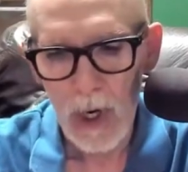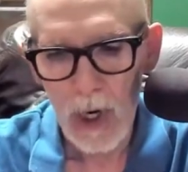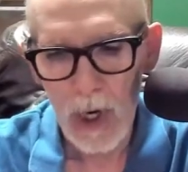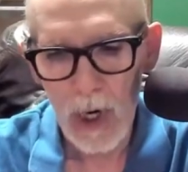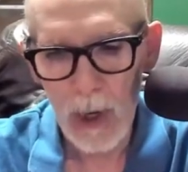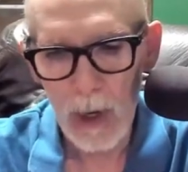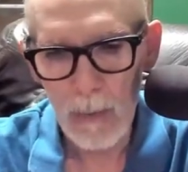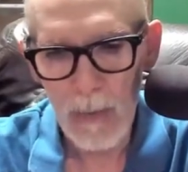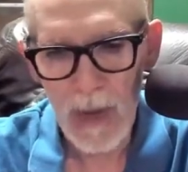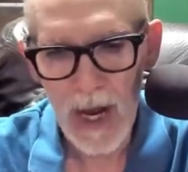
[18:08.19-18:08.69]

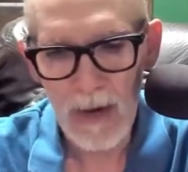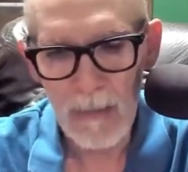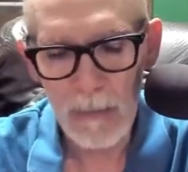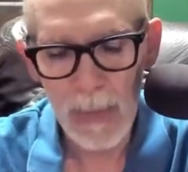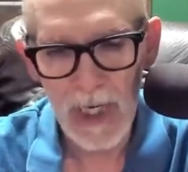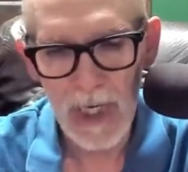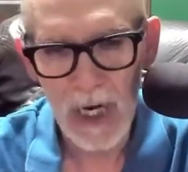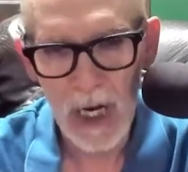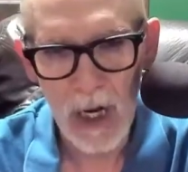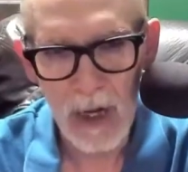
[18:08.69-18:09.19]

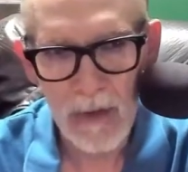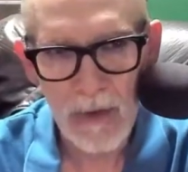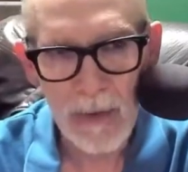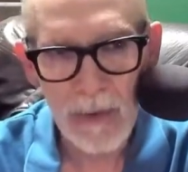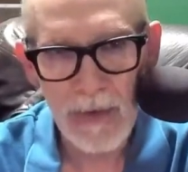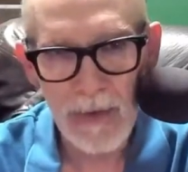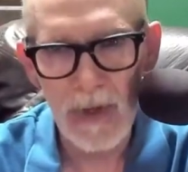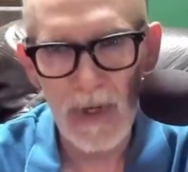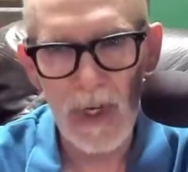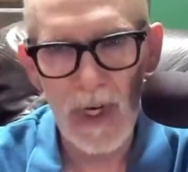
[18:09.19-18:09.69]
But
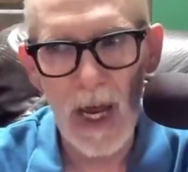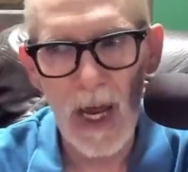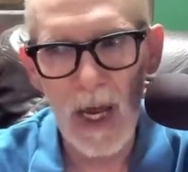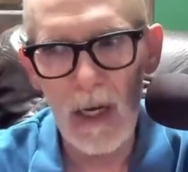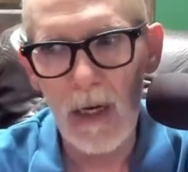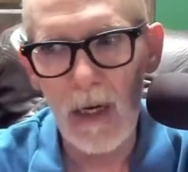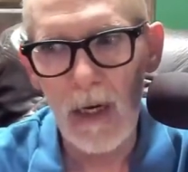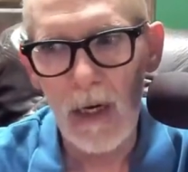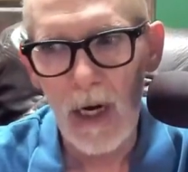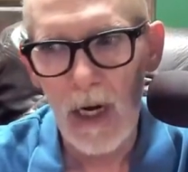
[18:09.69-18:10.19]
other than
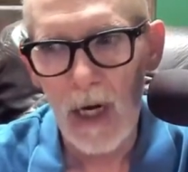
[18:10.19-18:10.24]
that,